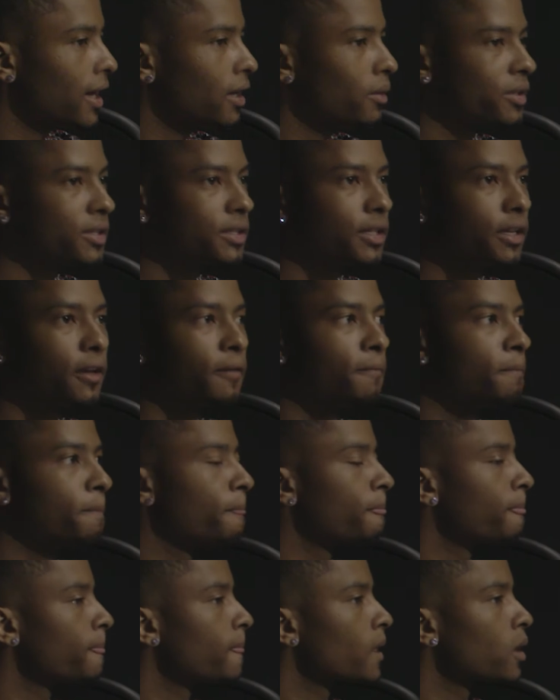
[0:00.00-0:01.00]
do I say it?
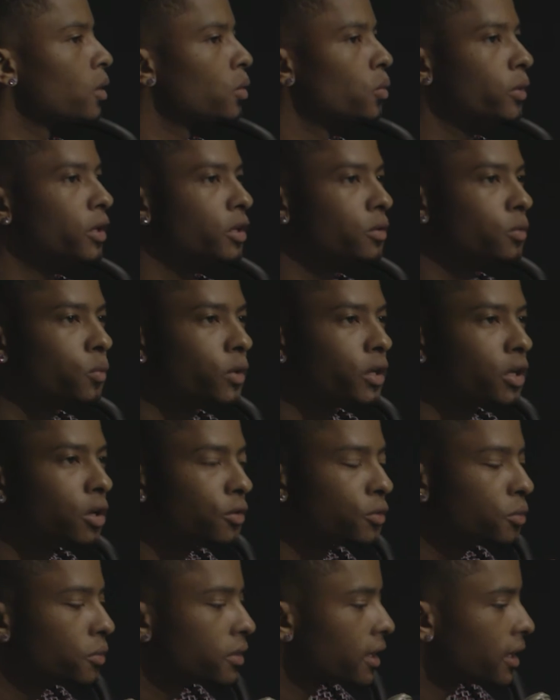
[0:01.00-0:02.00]
We go
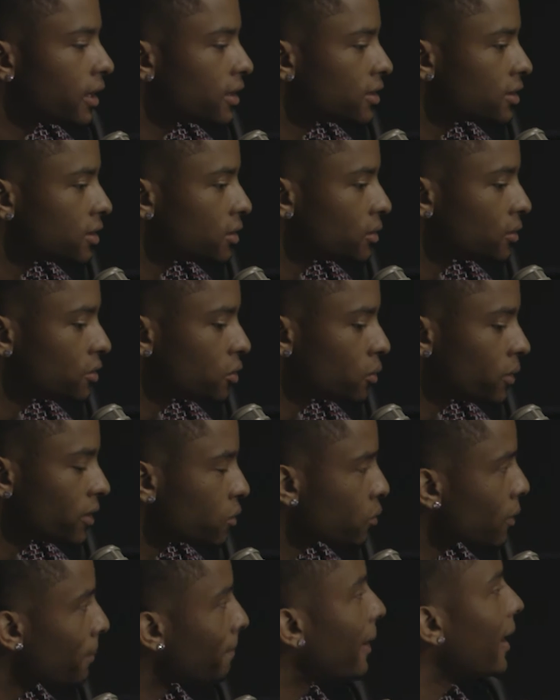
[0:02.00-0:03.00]
through things to really
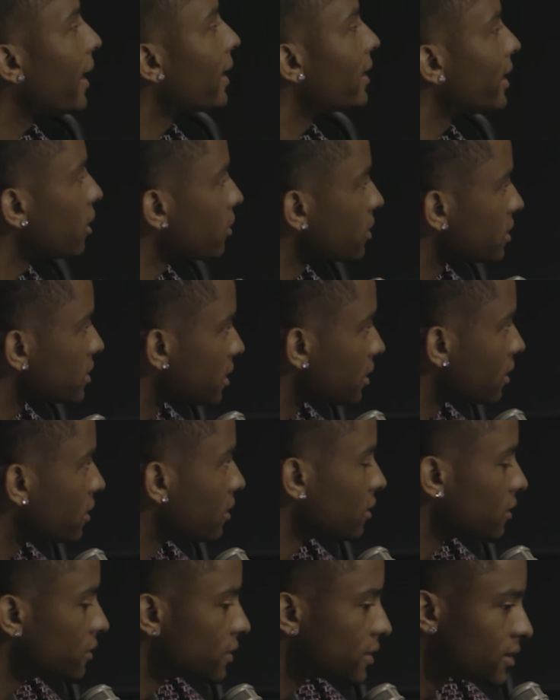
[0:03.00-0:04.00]
remind
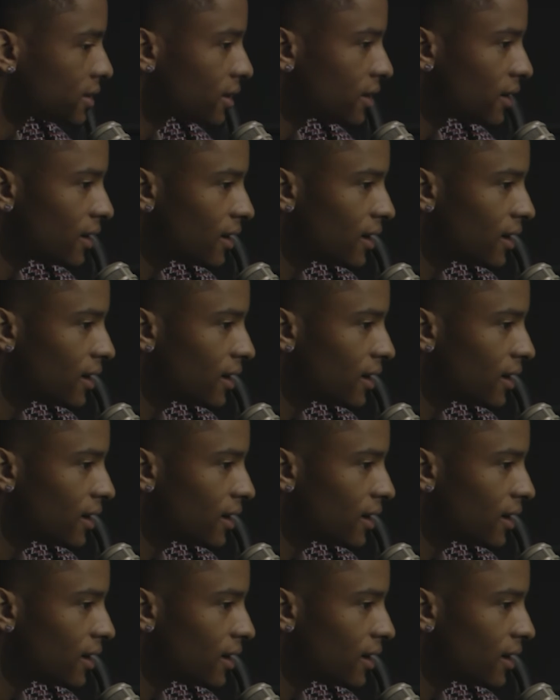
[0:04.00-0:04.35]
ourselves,